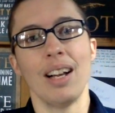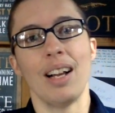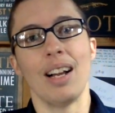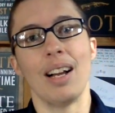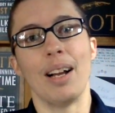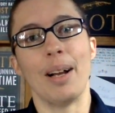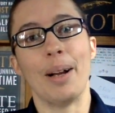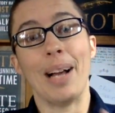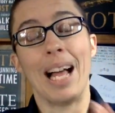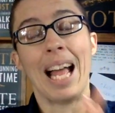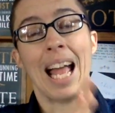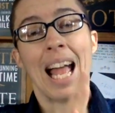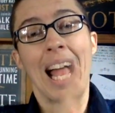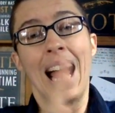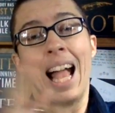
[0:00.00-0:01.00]
Uh,
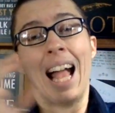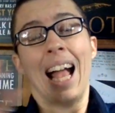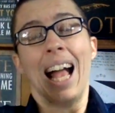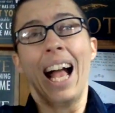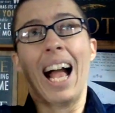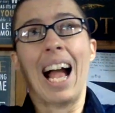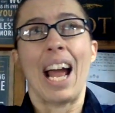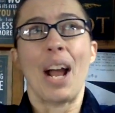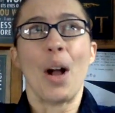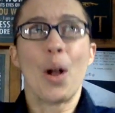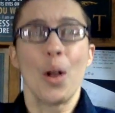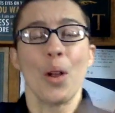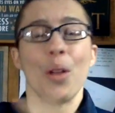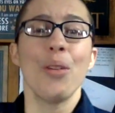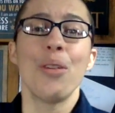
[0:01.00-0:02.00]
I
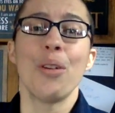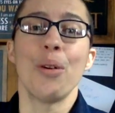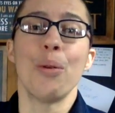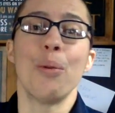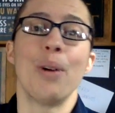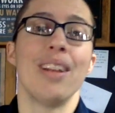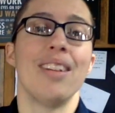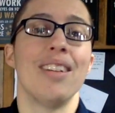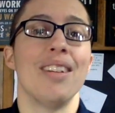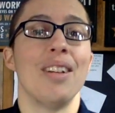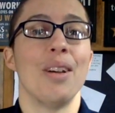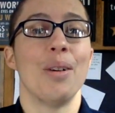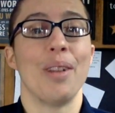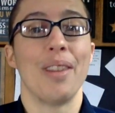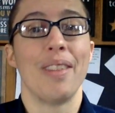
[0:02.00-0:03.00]
also wanted to
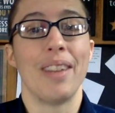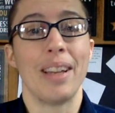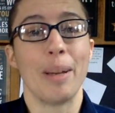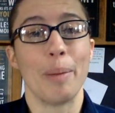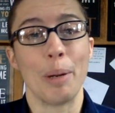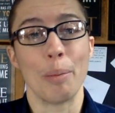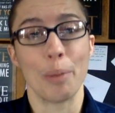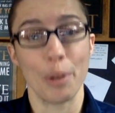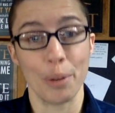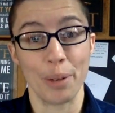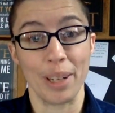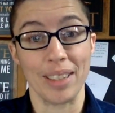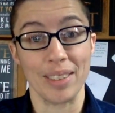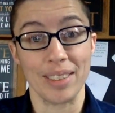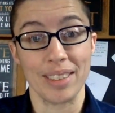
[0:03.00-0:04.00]
note a thing about
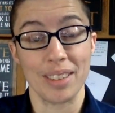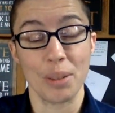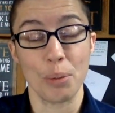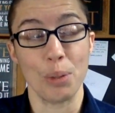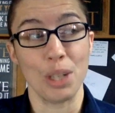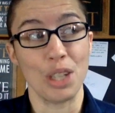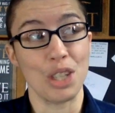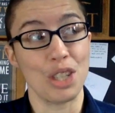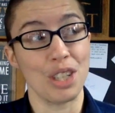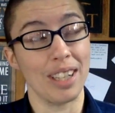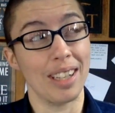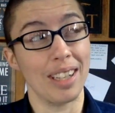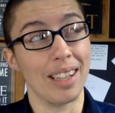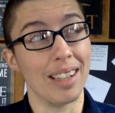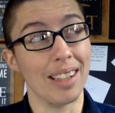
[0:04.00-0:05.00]
pronouns, which
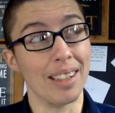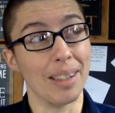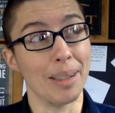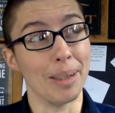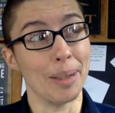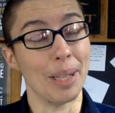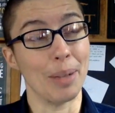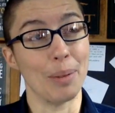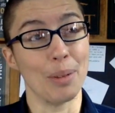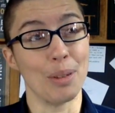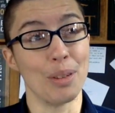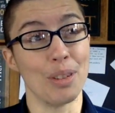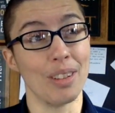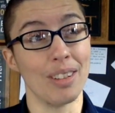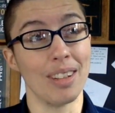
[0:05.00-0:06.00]
I was
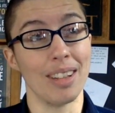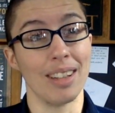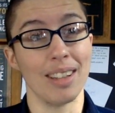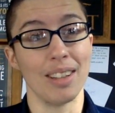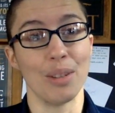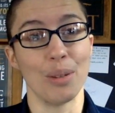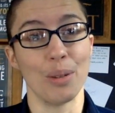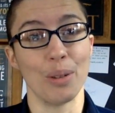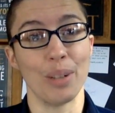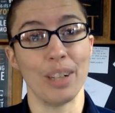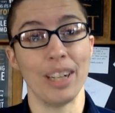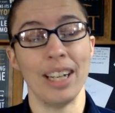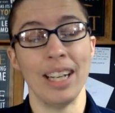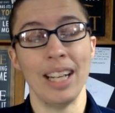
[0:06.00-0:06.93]
just telling the story.